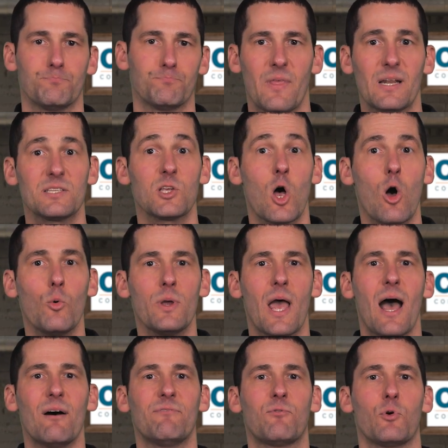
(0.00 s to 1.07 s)
That is all we
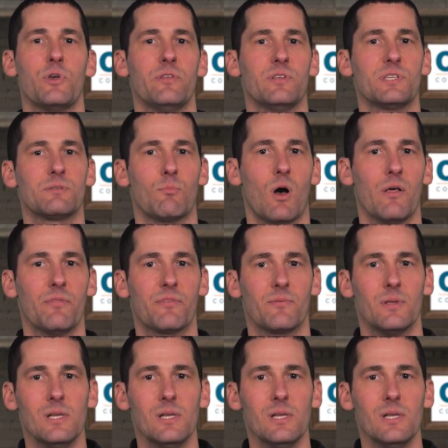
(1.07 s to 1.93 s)
have for you this month.